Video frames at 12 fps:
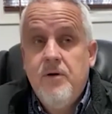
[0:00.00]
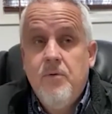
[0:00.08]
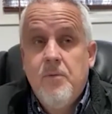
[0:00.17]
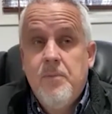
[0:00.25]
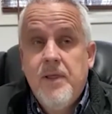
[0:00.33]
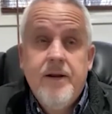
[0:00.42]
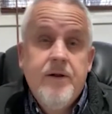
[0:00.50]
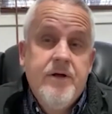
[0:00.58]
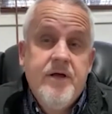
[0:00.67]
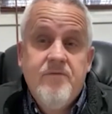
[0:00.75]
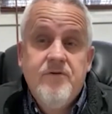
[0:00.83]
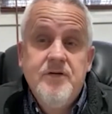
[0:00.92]
We're planning on
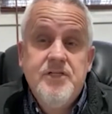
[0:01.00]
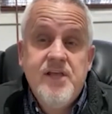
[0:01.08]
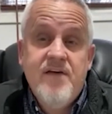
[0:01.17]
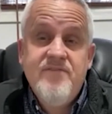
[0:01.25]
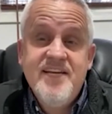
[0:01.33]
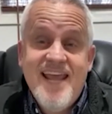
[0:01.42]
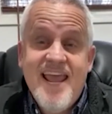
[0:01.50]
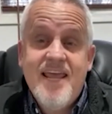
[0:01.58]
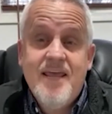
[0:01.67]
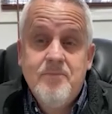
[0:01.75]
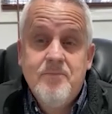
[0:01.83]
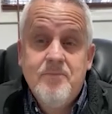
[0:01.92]
covering seven
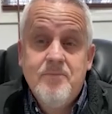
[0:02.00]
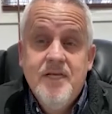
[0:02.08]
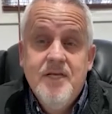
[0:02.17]
games.